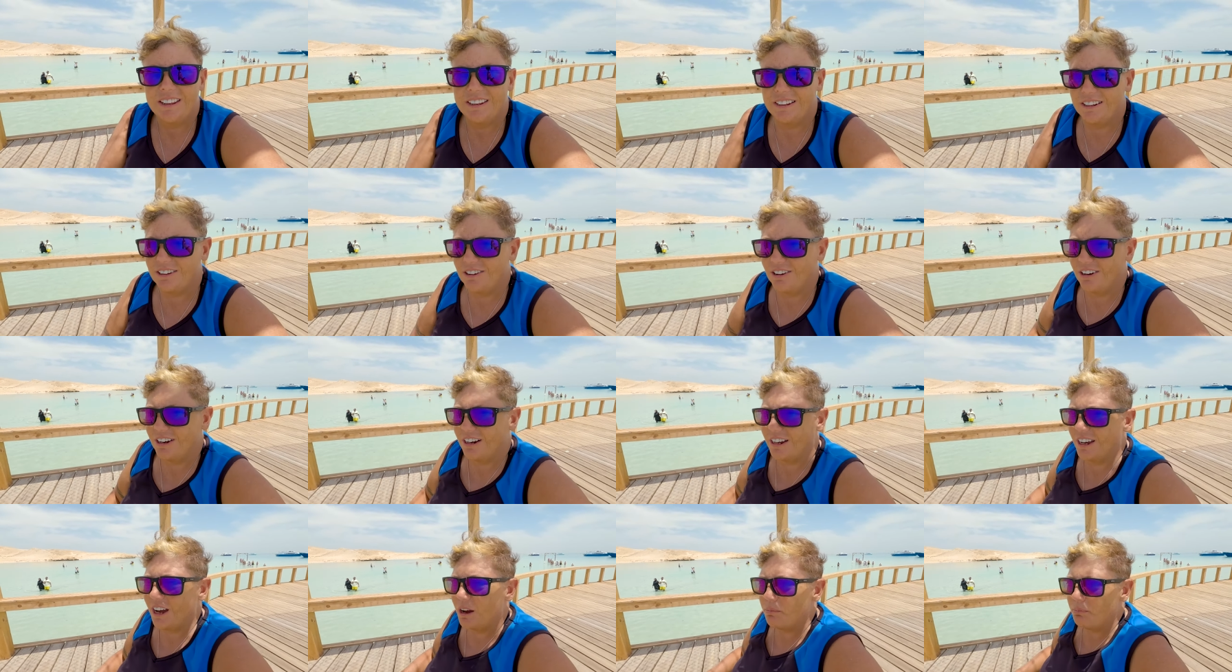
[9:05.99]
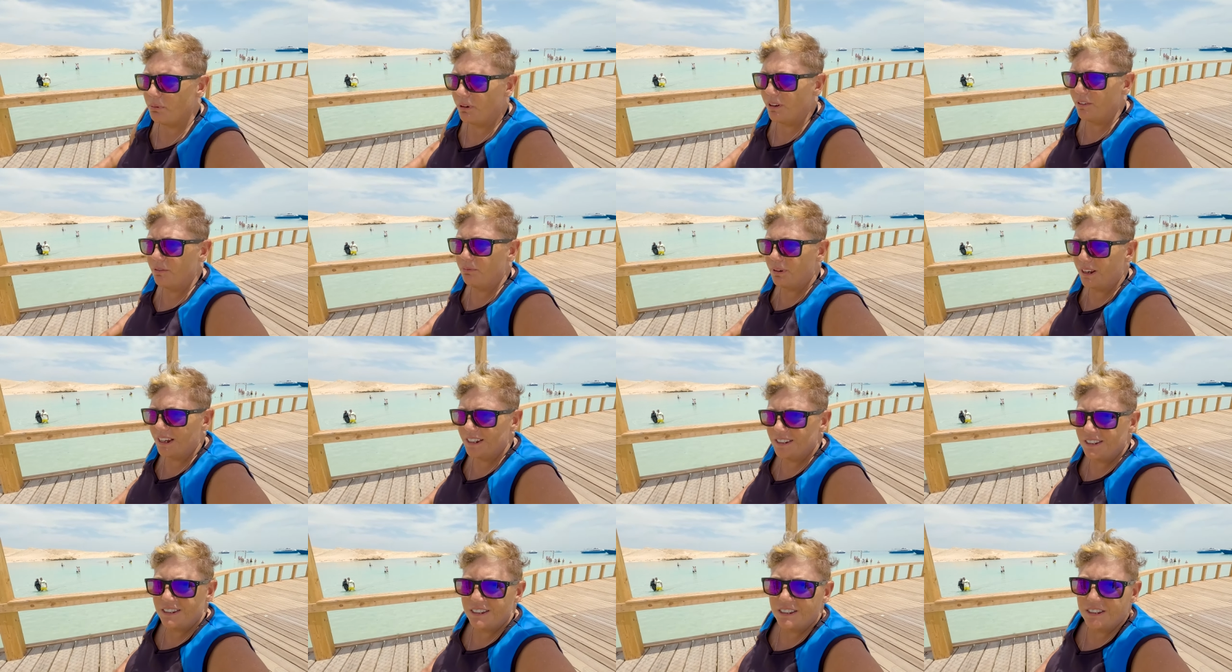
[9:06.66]
There are a couple of
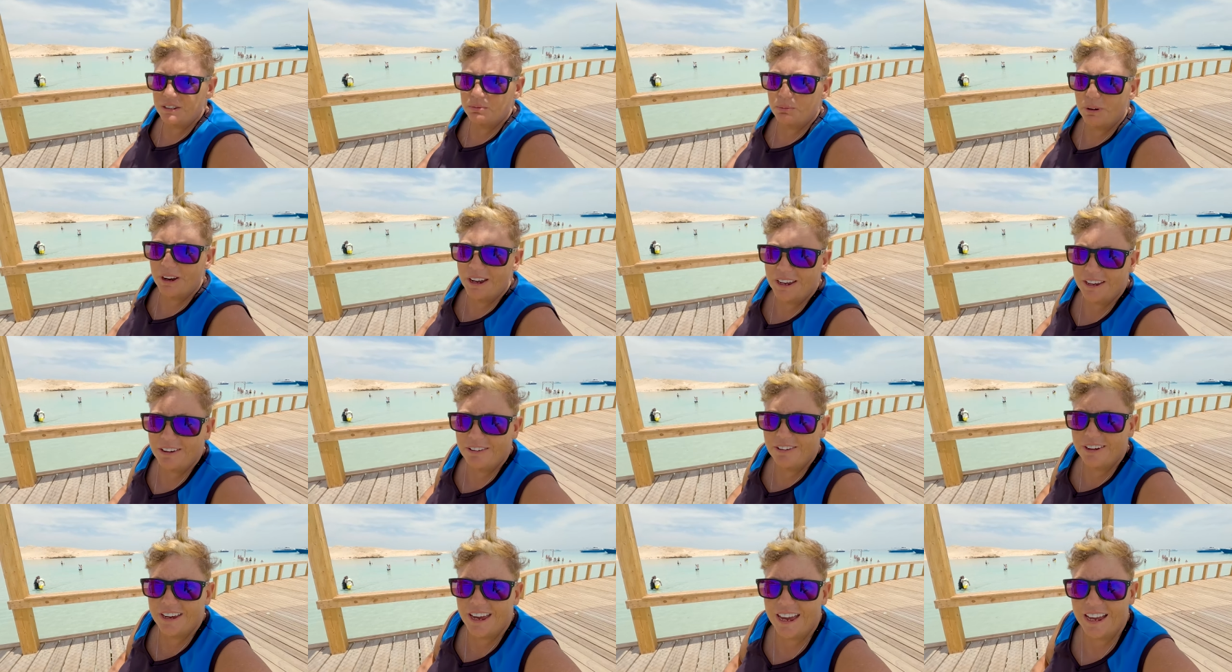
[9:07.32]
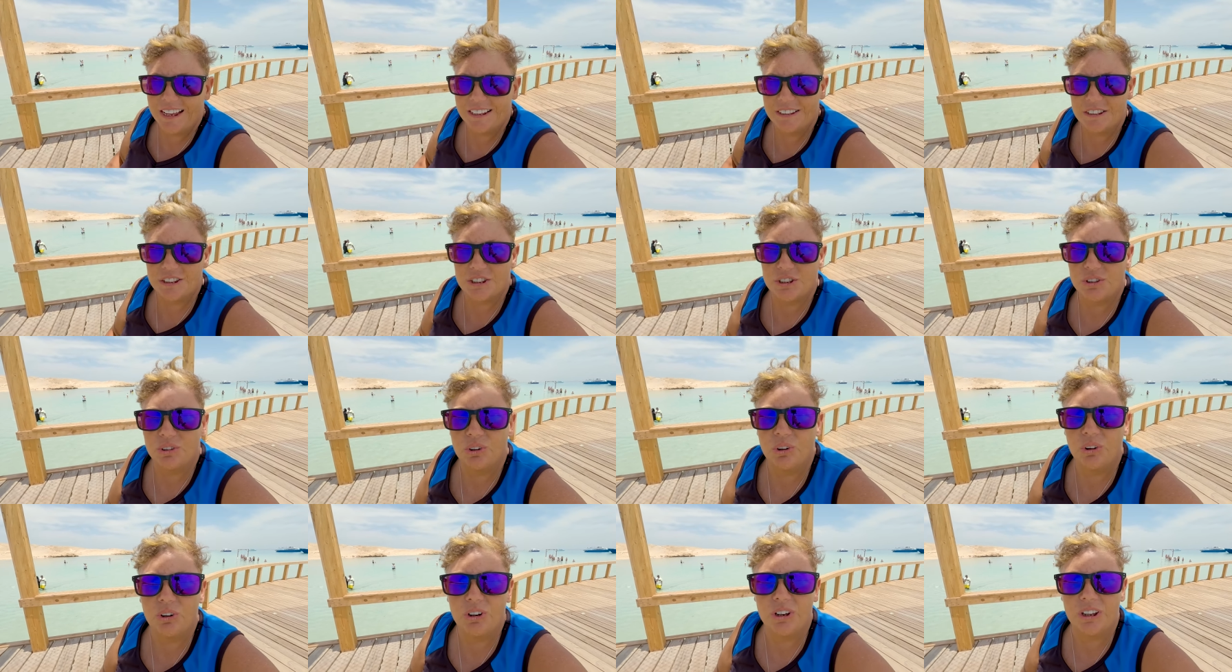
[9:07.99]
places where you can
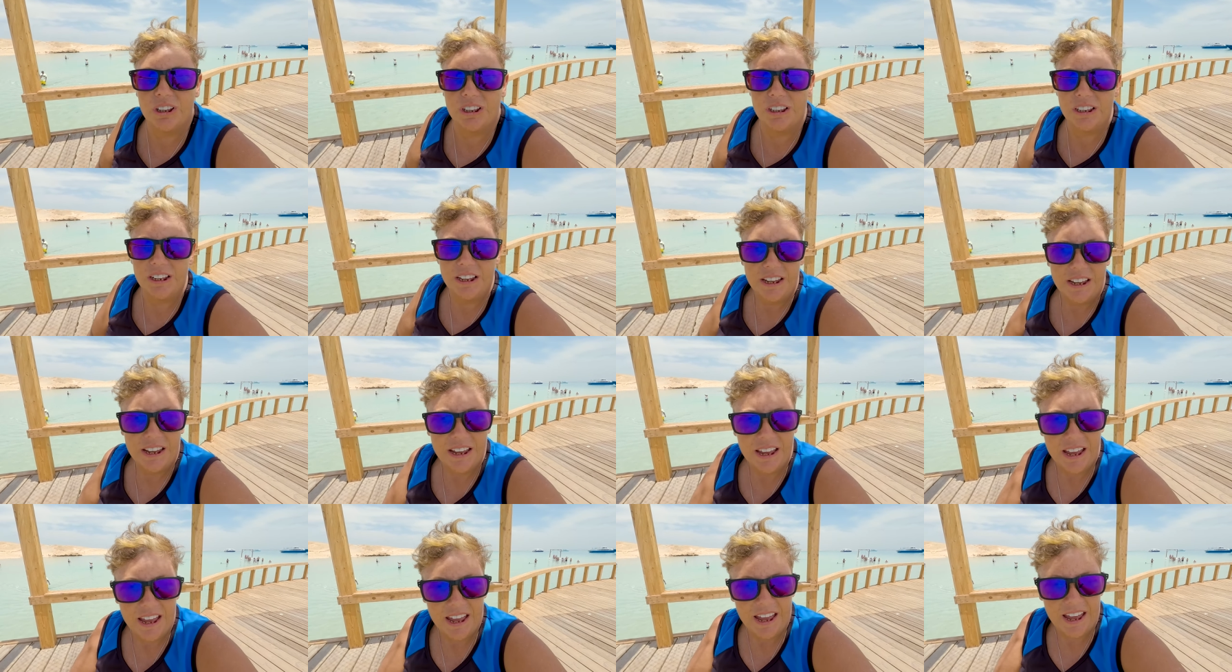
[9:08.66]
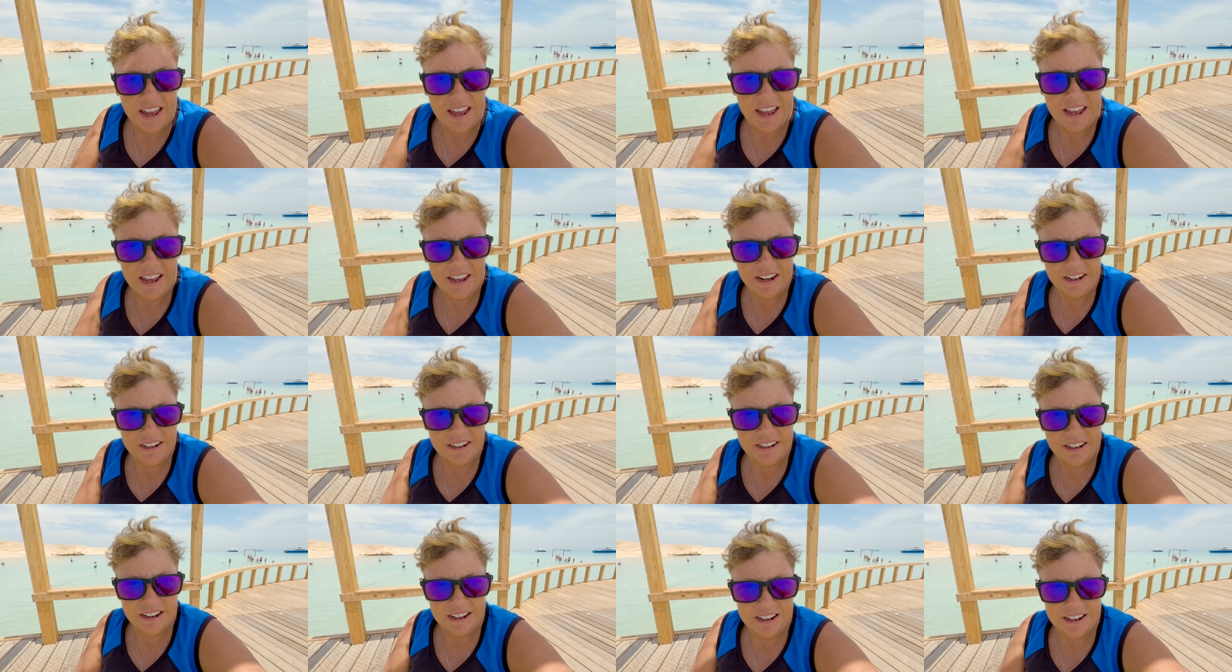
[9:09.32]
snorkel
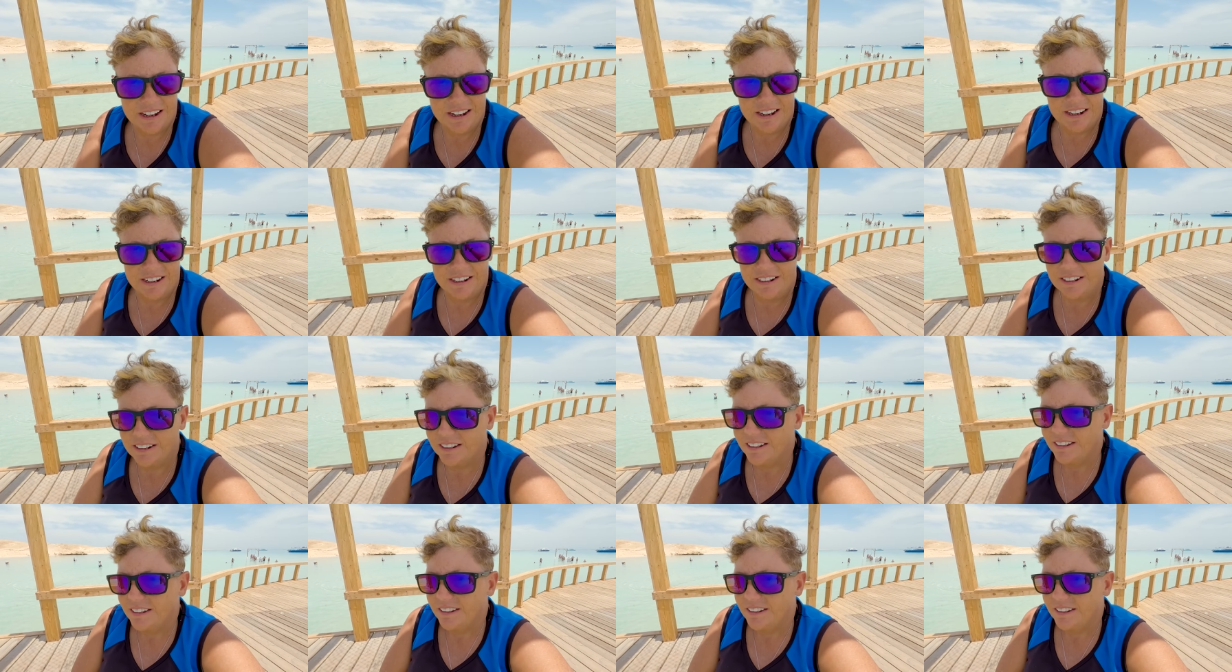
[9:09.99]
and uh,